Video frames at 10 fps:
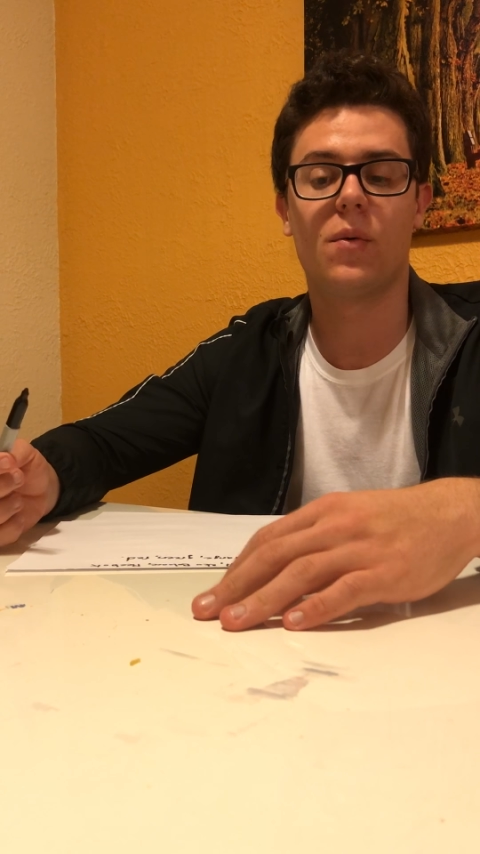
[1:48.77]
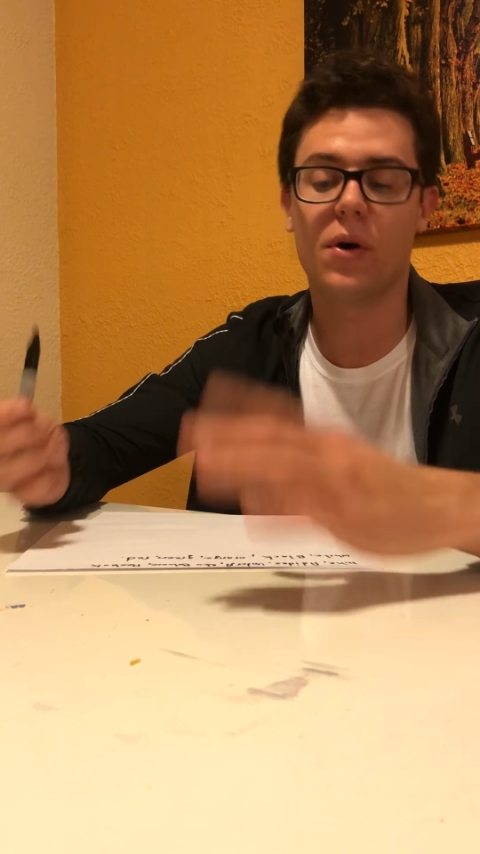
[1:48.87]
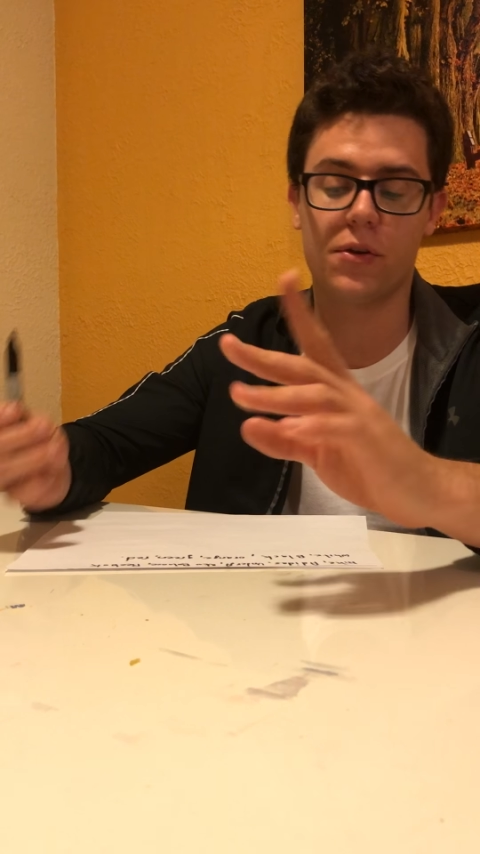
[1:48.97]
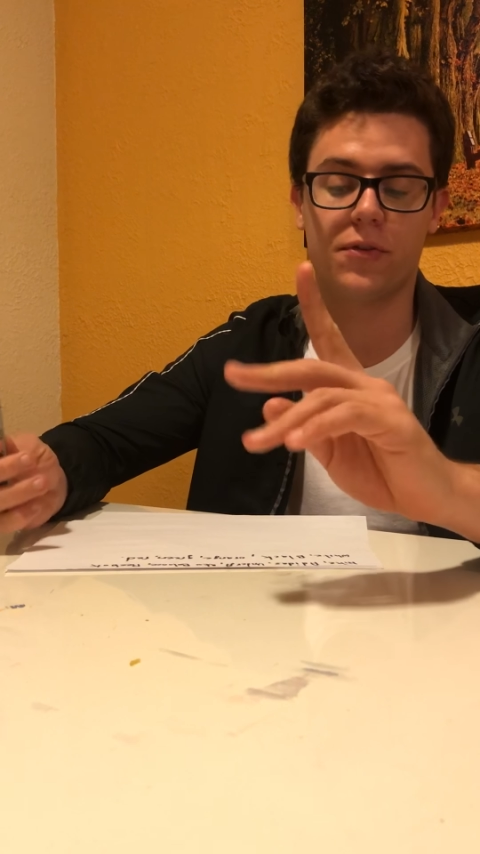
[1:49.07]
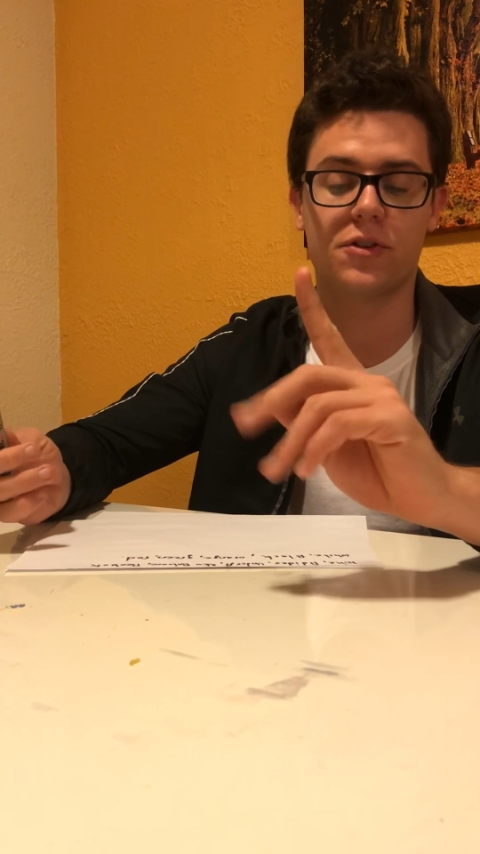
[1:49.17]

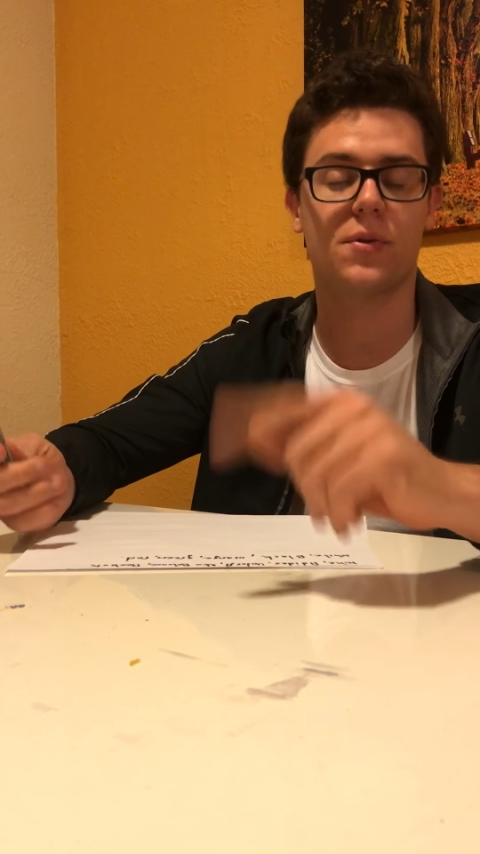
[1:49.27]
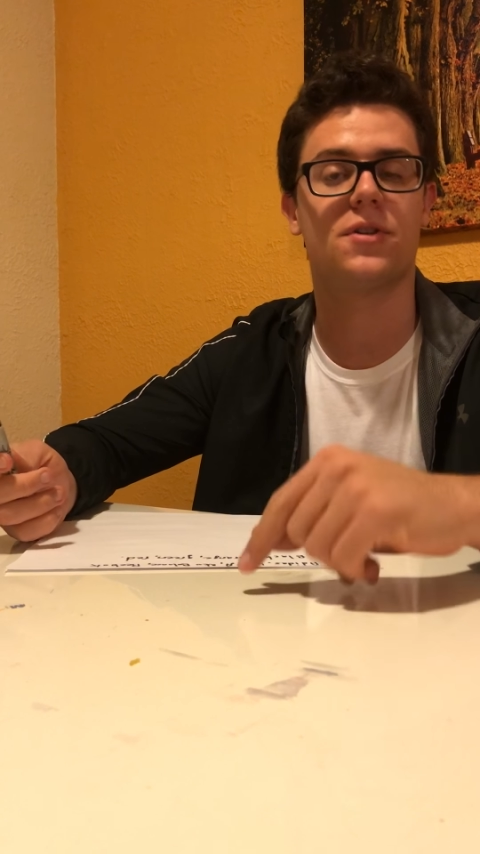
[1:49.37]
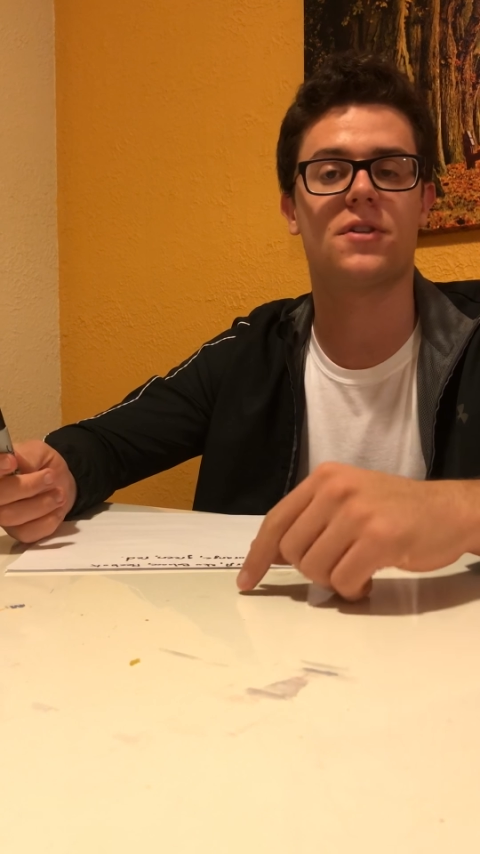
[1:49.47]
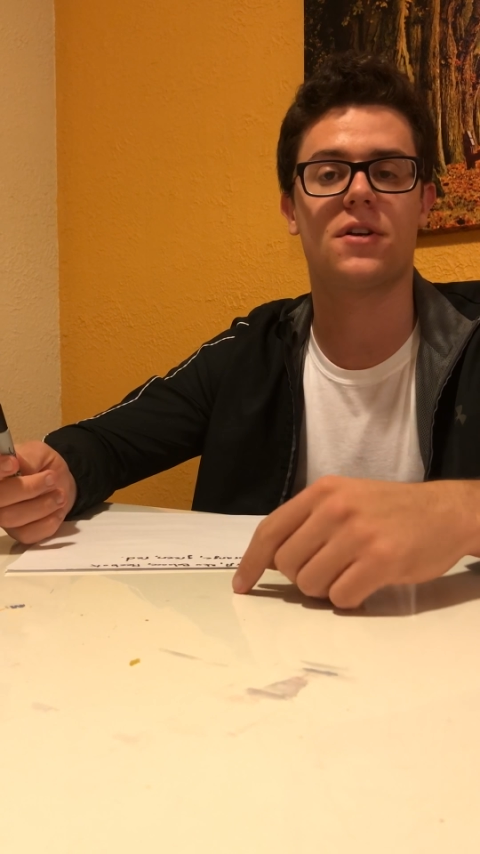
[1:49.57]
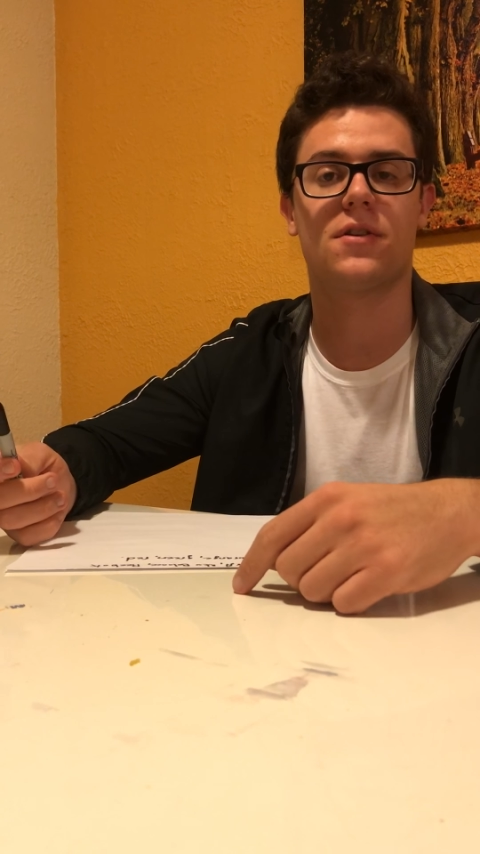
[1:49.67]
the first
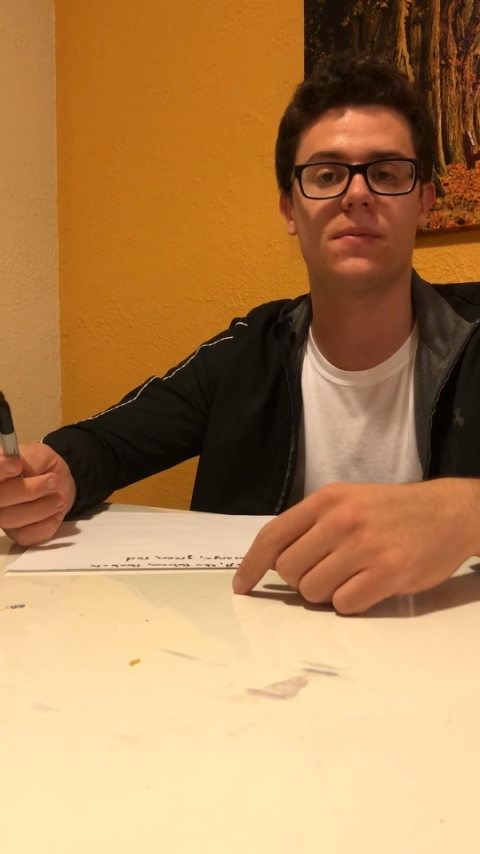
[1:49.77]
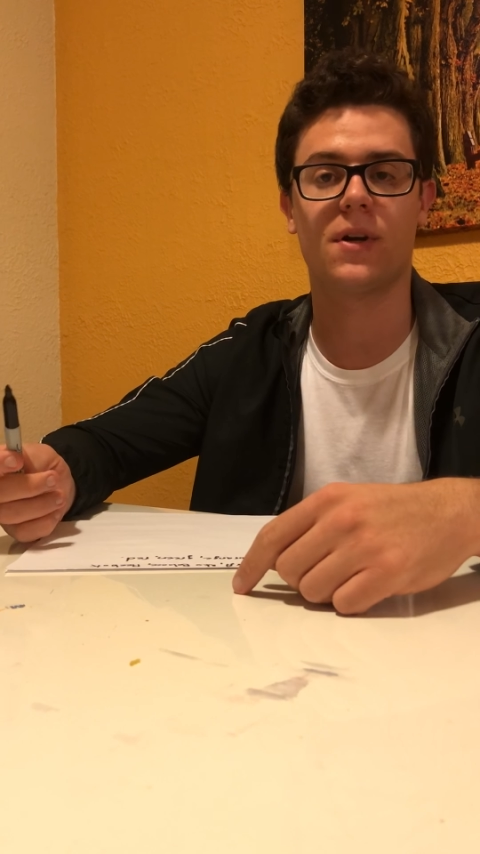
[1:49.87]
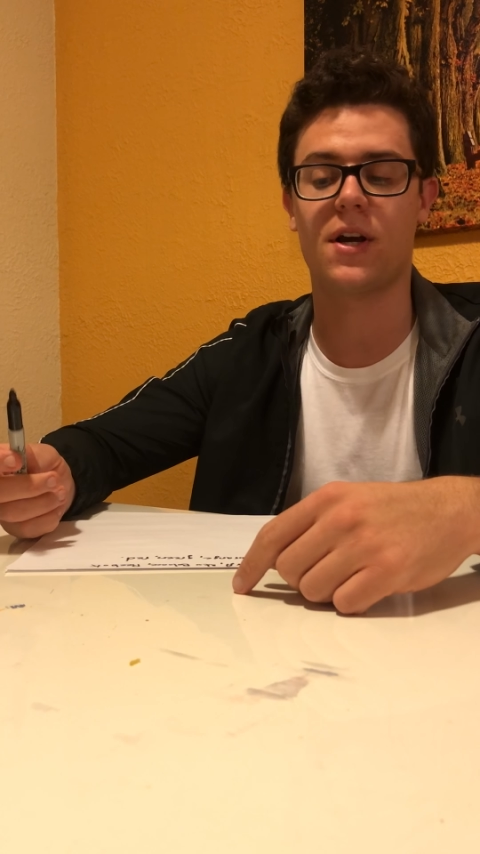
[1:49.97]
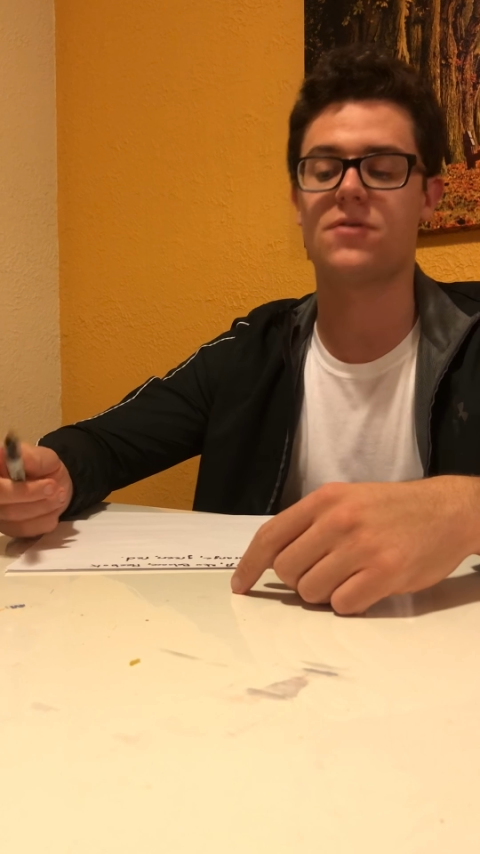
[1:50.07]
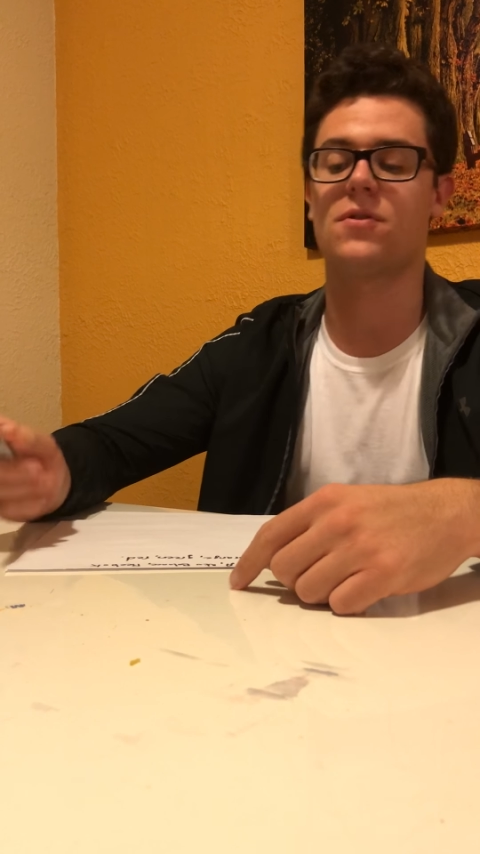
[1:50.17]
question actually I'm
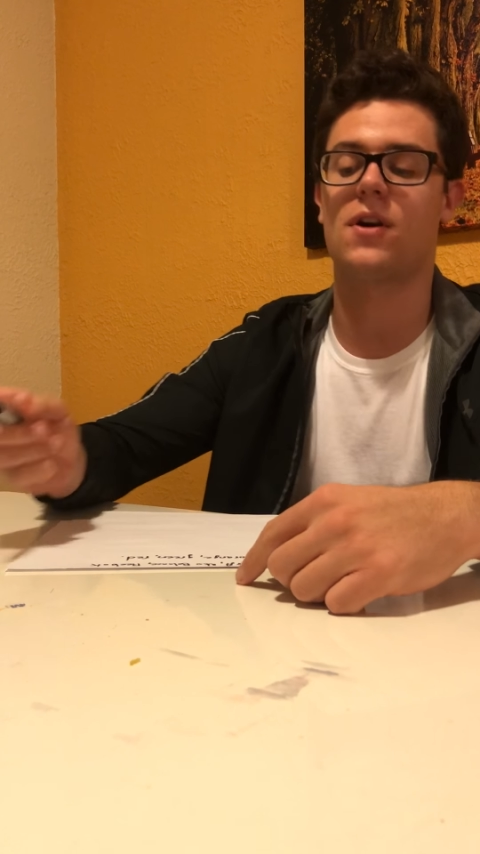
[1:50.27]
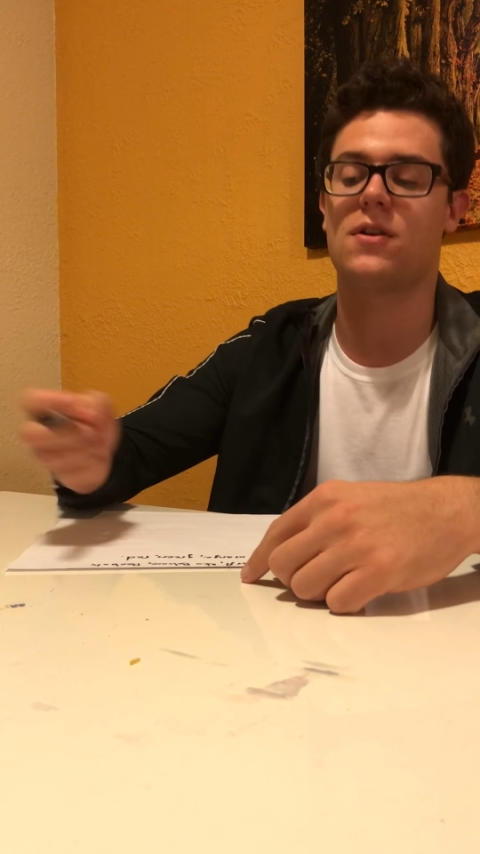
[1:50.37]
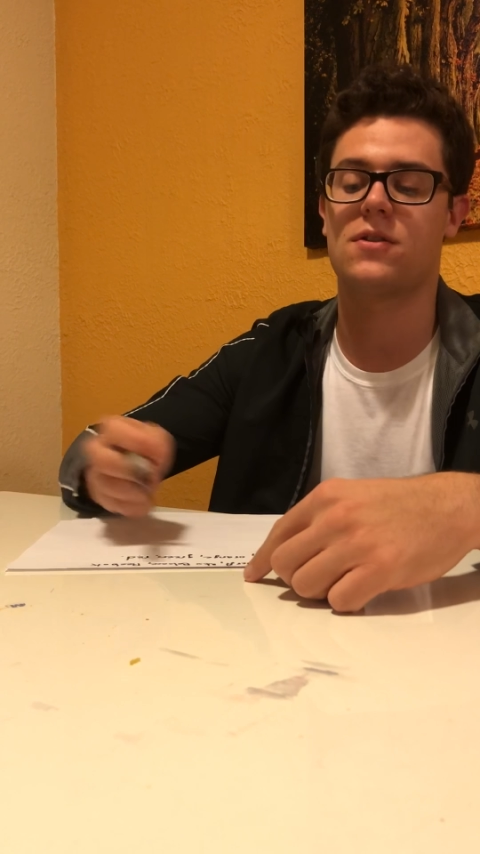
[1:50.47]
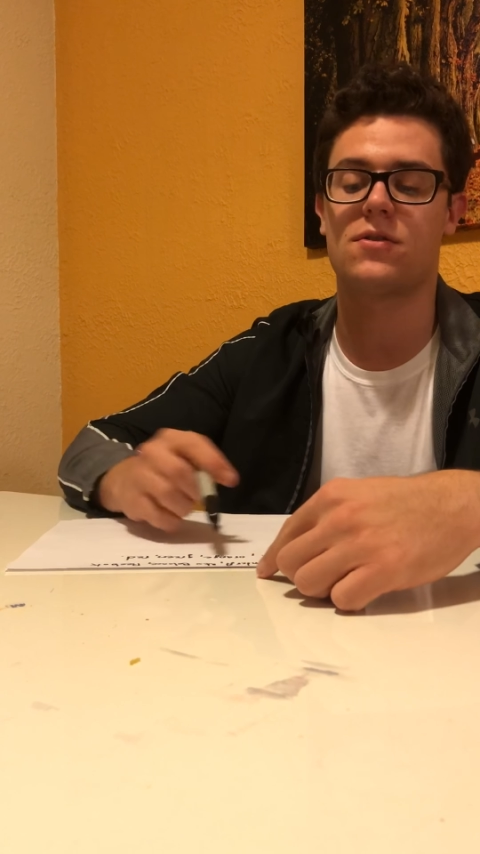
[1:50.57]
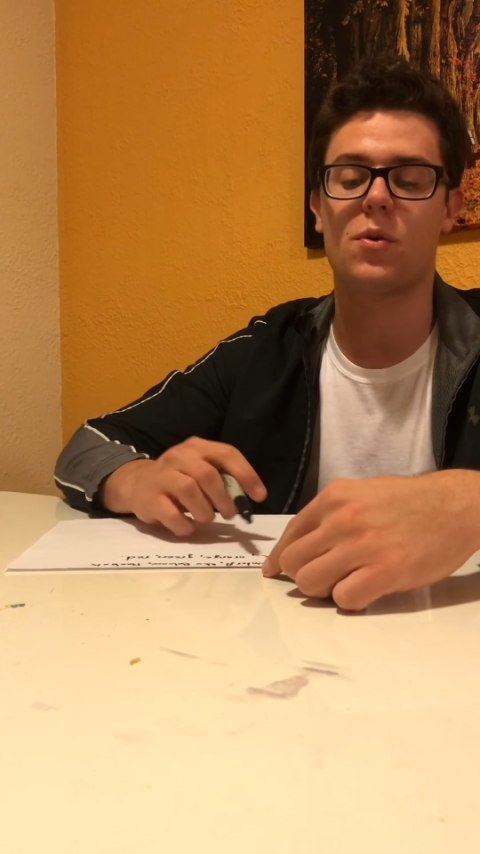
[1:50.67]
going to ask you
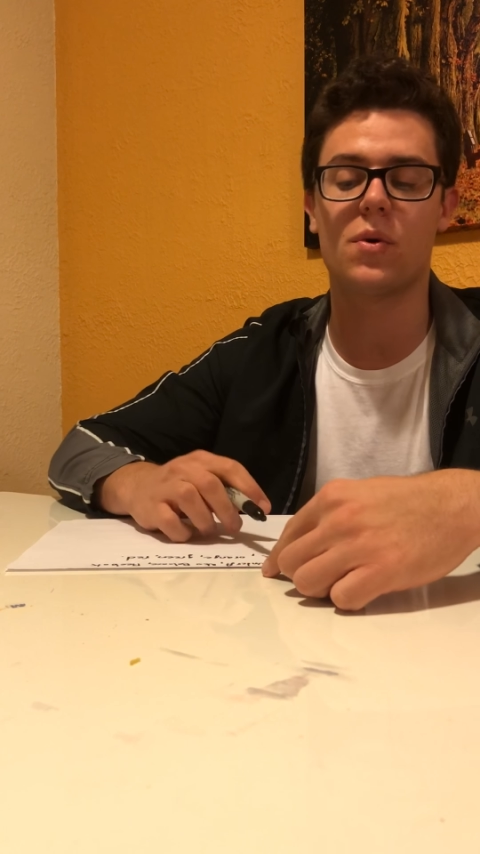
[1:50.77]
guys is,